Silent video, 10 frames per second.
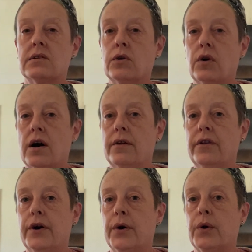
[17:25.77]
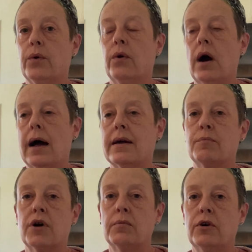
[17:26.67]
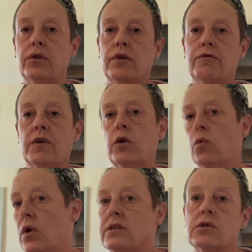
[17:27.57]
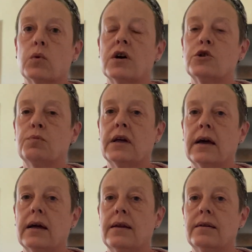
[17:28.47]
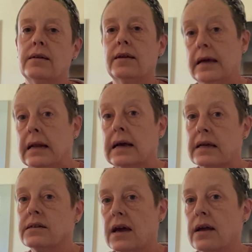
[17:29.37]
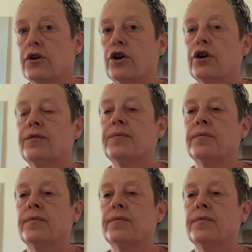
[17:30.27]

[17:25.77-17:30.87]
So I'll know I could probably only fit one squash plant in a container.